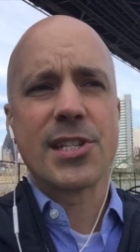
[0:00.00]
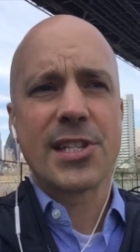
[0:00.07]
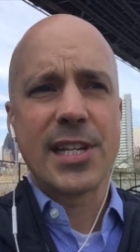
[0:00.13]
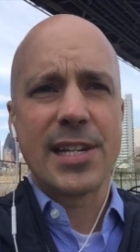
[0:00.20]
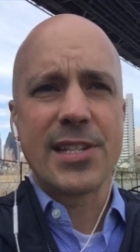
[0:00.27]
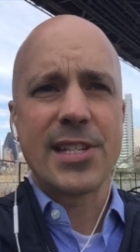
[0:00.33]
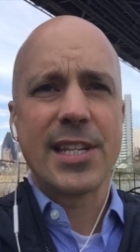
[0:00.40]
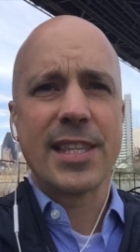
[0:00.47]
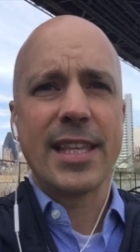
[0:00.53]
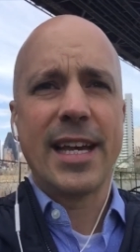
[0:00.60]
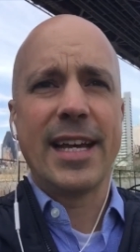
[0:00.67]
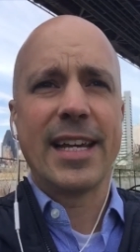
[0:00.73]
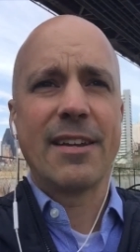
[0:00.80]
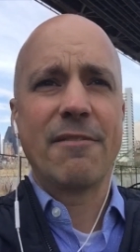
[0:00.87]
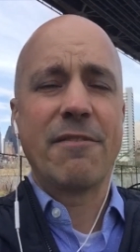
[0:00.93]
sensing
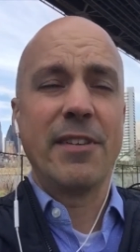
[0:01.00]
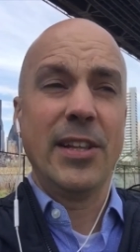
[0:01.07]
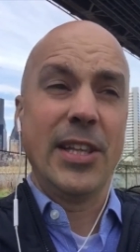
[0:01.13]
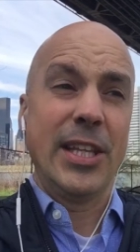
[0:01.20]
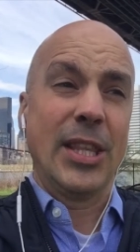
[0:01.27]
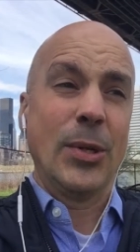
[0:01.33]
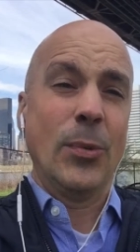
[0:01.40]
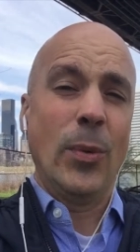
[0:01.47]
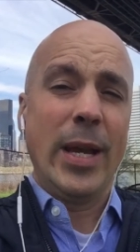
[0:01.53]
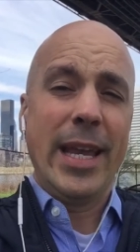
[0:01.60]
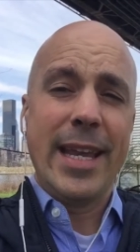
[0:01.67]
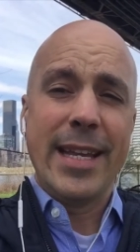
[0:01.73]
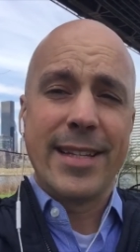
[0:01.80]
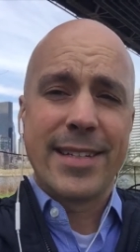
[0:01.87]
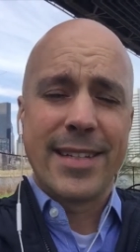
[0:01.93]
that and feeling the
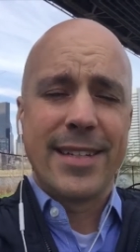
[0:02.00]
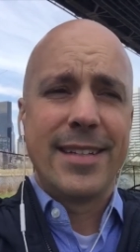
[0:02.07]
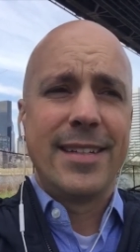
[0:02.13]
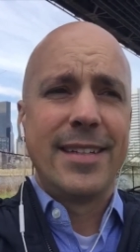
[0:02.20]
weight,